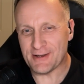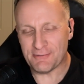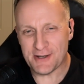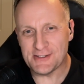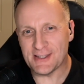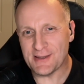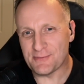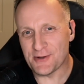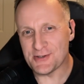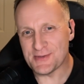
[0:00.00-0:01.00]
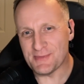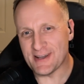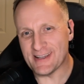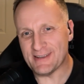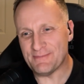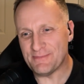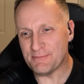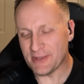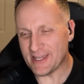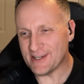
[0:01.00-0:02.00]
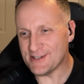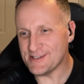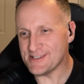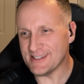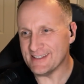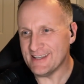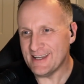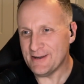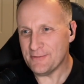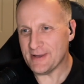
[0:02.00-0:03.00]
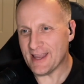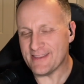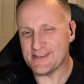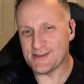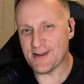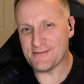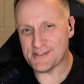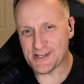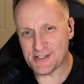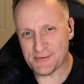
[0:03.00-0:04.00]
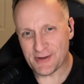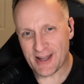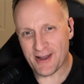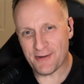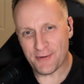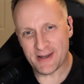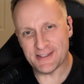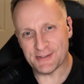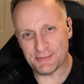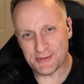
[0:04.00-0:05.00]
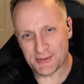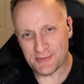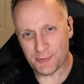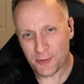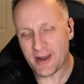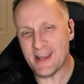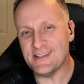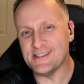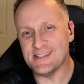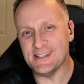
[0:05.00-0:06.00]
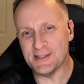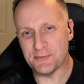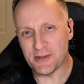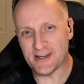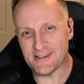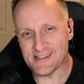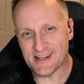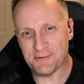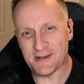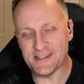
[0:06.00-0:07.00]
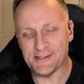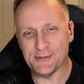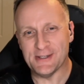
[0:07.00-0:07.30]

originally approached my players and we had this conversation about how I wanted to return more agency to the players and I wanted to